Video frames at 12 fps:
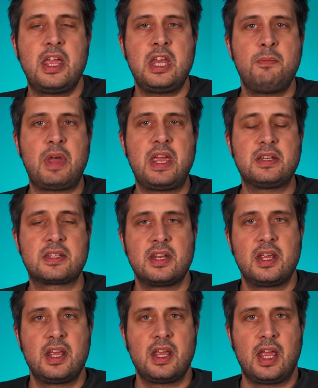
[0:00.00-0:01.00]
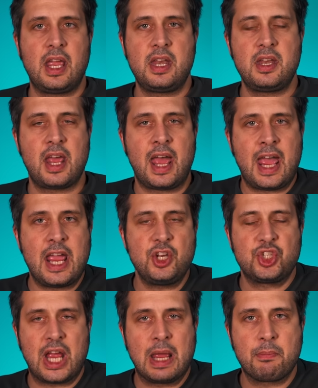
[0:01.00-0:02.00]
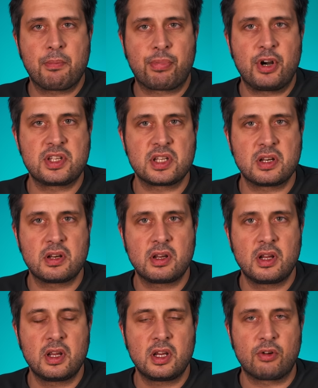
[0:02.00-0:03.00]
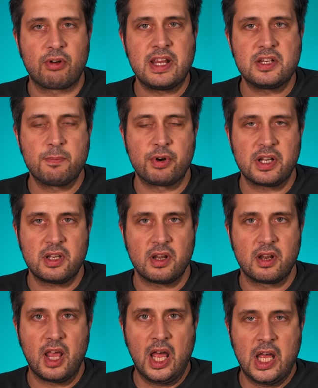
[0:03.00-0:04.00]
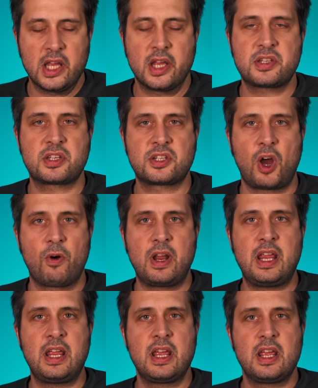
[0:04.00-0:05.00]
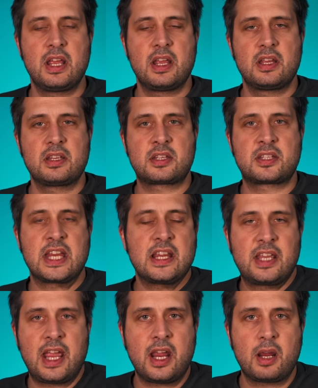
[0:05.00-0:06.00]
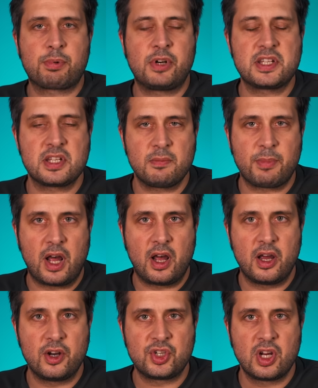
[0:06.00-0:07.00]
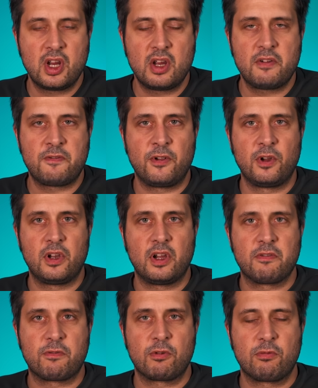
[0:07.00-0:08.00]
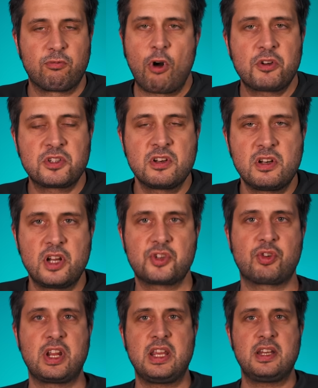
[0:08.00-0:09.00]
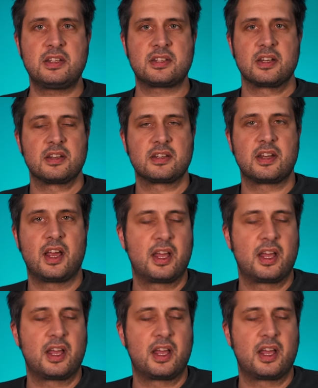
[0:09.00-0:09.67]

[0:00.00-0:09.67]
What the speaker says: inmates in HM Prison Great Britain, a sorry sinking prison barge full of rotten latrines and